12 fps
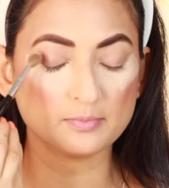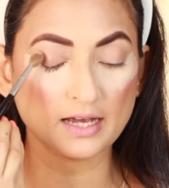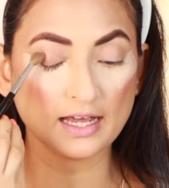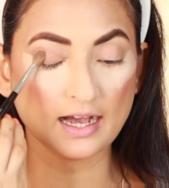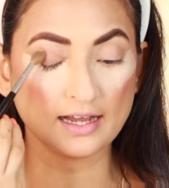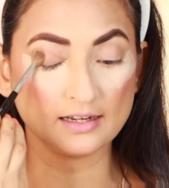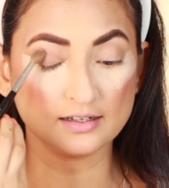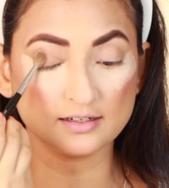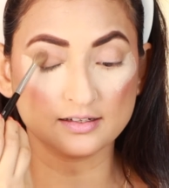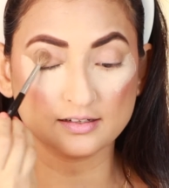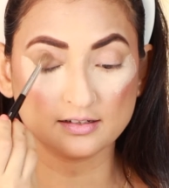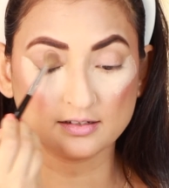my
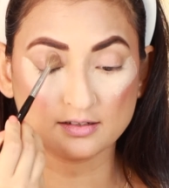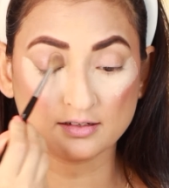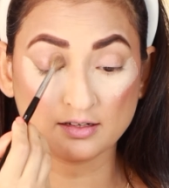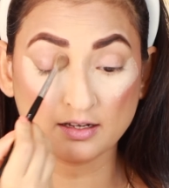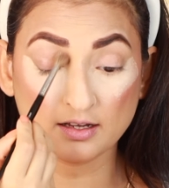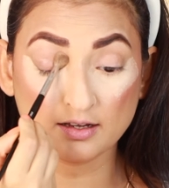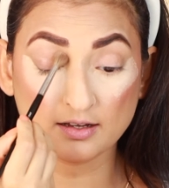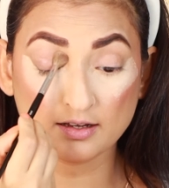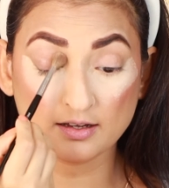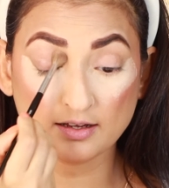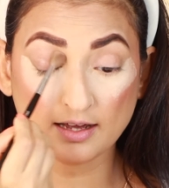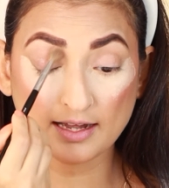eyelid,
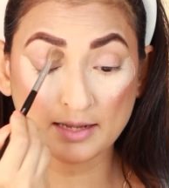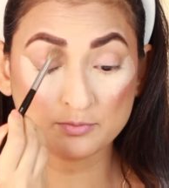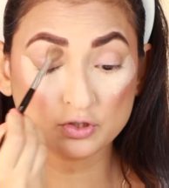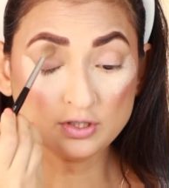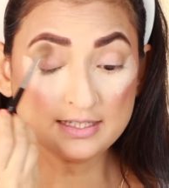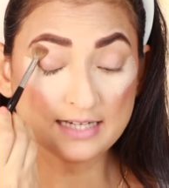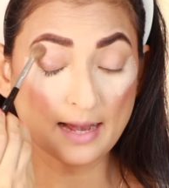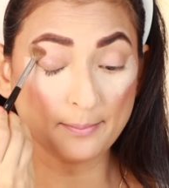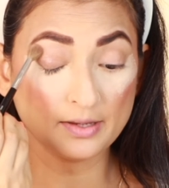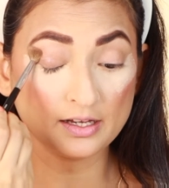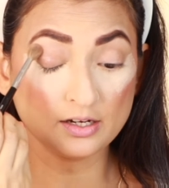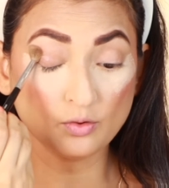and I'm just tapping it